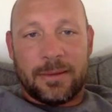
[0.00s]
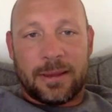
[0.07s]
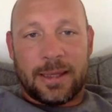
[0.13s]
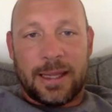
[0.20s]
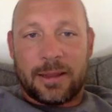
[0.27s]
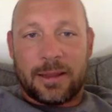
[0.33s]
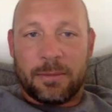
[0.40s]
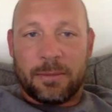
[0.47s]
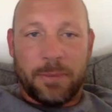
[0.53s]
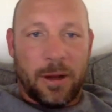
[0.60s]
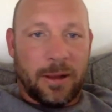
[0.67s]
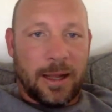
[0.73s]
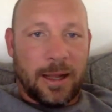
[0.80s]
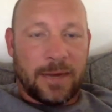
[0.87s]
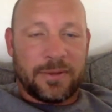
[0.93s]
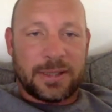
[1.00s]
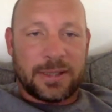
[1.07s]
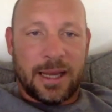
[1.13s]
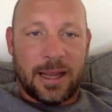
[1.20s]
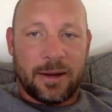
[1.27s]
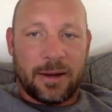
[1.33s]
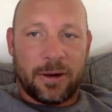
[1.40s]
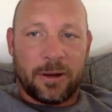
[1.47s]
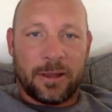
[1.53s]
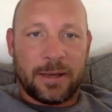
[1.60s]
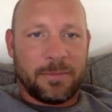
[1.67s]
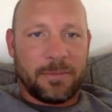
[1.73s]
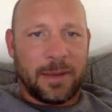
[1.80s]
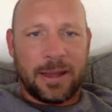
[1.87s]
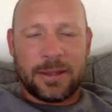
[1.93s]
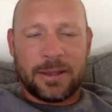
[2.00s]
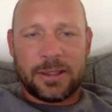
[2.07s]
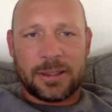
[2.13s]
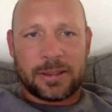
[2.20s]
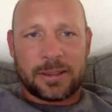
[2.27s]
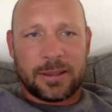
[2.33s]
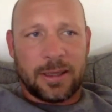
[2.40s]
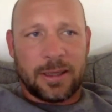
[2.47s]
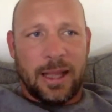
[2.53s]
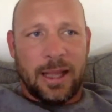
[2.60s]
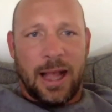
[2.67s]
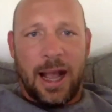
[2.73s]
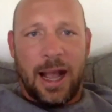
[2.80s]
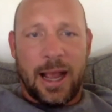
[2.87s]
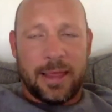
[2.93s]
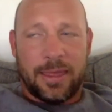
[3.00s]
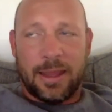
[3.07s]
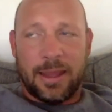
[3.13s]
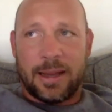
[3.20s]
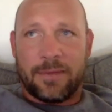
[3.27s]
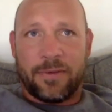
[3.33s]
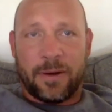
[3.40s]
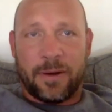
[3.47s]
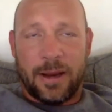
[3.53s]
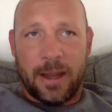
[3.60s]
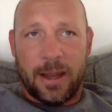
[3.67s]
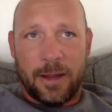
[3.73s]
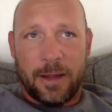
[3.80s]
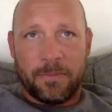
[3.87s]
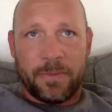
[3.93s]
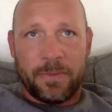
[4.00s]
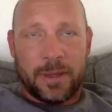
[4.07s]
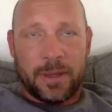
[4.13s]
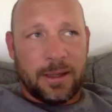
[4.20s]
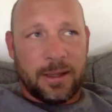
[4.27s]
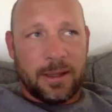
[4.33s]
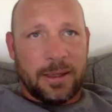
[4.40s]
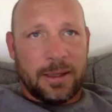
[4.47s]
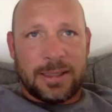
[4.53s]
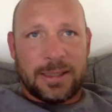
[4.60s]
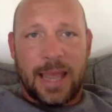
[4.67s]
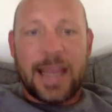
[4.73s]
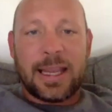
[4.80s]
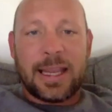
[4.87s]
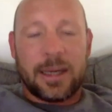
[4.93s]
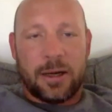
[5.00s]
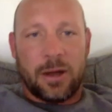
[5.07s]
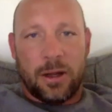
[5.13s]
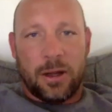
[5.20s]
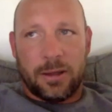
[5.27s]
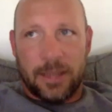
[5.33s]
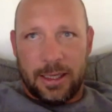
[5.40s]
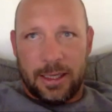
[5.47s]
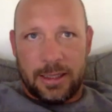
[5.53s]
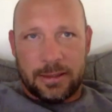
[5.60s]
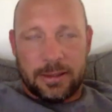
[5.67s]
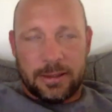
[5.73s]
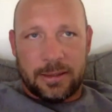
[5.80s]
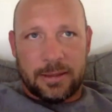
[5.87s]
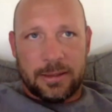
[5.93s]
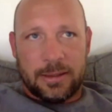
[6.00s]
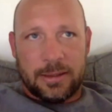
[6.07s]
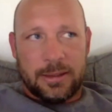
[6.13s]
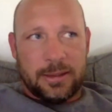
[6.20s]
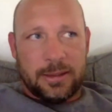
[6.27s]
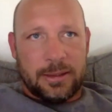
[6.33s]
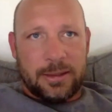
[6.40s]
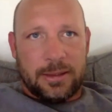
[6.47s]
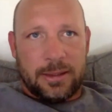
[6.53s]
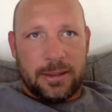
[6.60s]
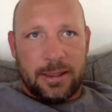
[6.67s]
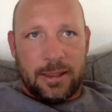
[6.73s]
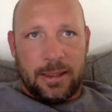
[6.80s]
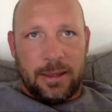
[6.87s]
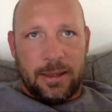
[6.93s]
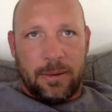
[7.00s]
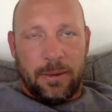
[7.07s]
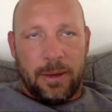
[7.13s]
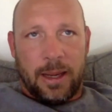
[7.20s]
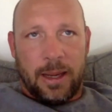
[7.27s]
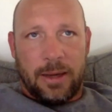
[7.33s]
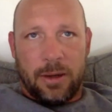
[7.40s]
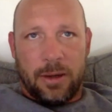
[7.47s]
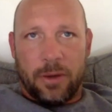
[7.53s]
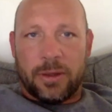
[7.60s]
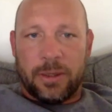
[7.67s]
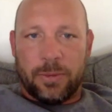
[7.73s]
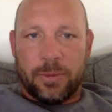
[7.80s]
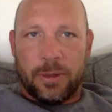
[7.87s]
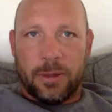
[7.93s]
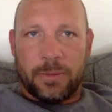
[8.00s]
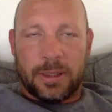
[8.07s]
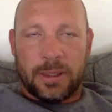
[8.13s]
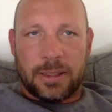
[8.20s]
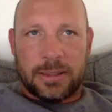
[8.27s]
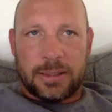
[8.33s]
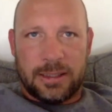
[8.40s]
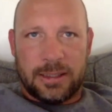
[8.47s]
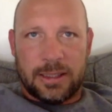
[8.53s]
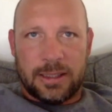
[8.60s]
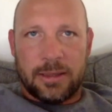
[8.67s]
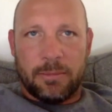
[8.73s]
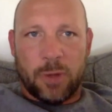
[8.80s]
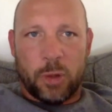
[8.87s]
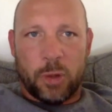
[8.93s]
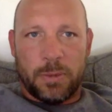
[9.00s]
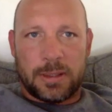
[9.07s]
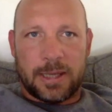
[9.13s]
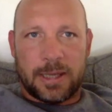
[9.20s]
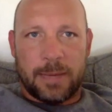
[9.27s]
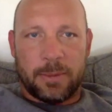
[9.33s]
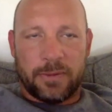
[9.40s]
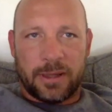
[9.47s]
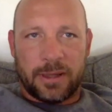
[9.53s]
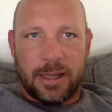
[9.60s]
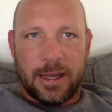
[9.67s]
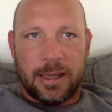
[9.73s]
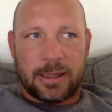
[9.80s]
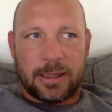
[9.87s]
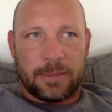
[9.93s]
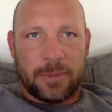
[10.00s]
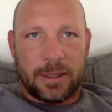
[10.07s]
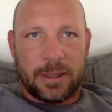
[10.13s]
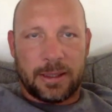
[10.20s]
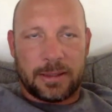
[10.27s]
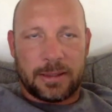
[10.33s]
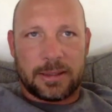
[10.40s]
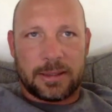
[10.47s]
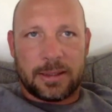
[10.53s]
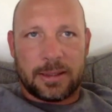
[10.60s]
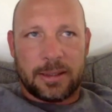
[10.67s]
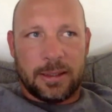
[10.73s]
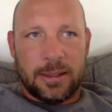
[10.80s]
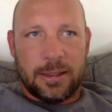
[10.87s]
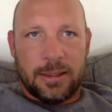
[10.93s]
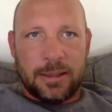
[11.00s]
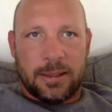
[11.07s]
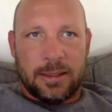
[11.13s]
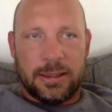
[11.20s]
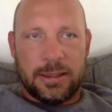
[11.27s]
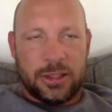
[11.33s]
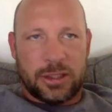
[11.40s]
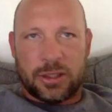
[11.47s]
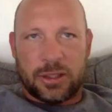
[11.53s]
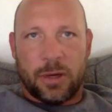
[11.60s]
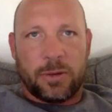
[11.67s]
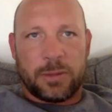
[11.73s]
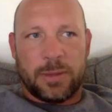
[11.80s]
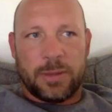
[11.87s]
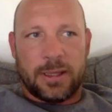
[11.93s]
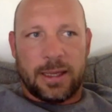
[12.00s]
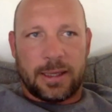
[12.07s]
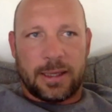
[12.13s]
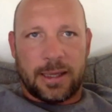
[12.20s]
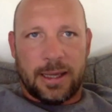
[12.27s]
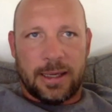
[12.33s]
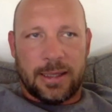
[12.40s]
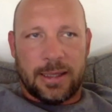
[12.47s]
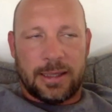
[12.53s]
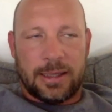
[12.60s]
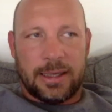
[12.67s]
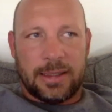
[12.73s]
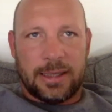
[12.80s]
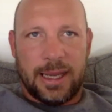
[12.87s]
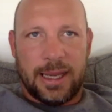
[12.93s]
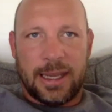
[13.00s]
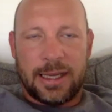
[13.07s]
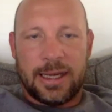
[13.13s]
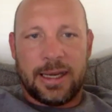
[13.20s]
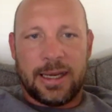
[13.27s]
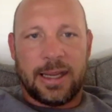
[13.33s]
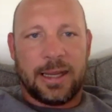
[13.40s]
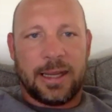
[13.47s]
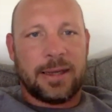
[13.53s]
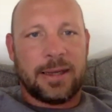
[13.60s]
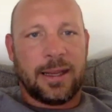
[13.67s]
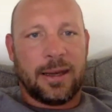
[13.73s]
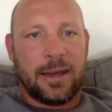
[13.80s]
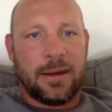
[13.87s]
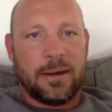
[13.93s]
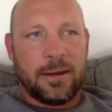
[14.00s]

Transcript: get the ball out of his hand early, and just I think for him taking it all in, and I know he will because he's in the moment type of a guy because he's just always been that guy, and taking it in and